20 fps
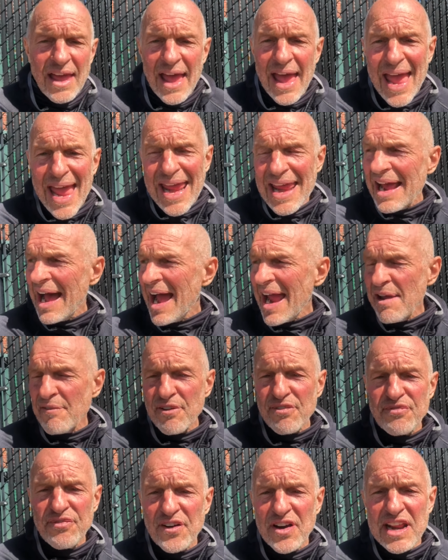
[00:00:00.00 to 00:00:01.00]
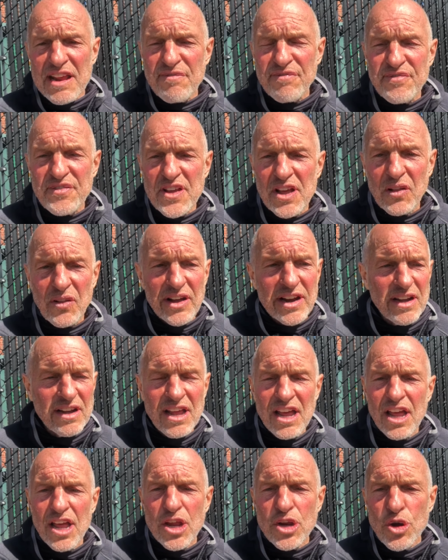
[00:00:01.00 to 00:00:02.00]
hey, I have a funny feeling
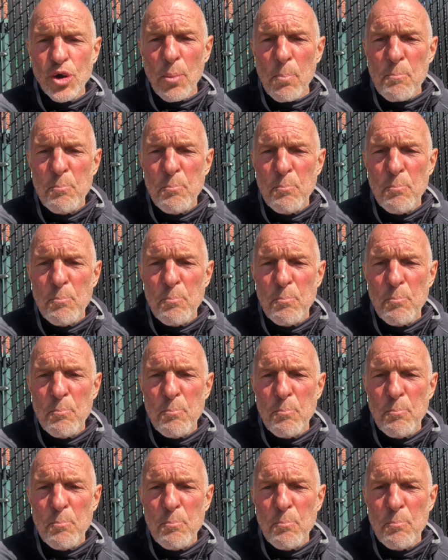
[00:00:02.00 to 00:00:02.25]
your